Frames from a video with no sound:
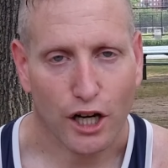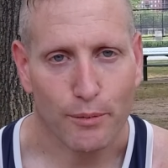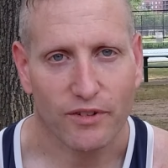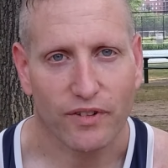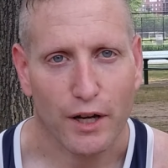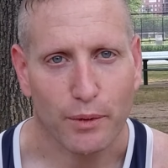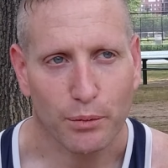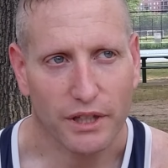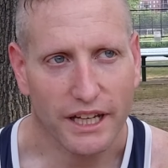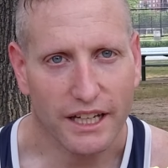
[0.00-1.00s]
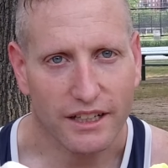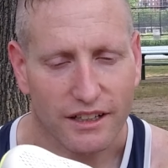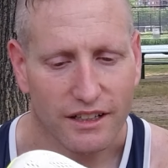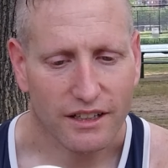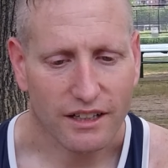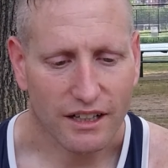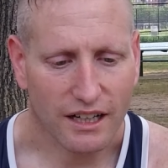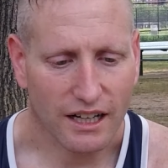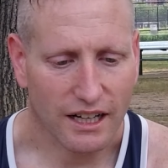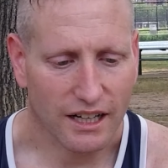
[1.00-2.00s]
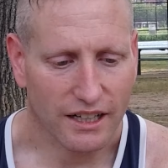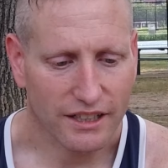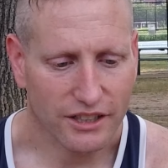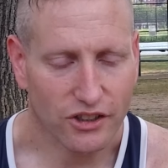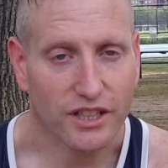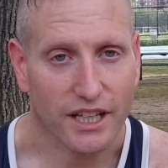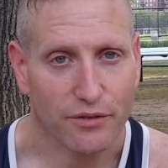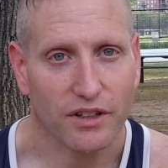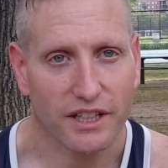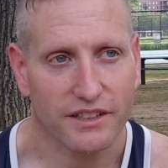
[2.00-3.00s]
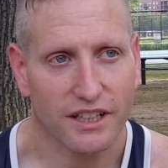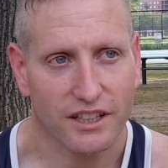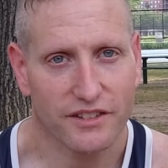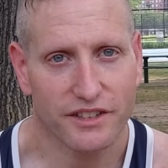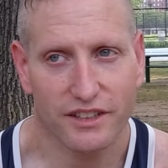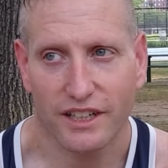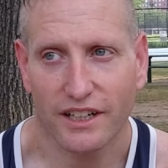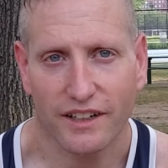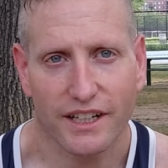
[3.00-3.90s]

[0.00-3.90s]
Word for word: carbon fiber plate uh, you can definitely tell it's in there.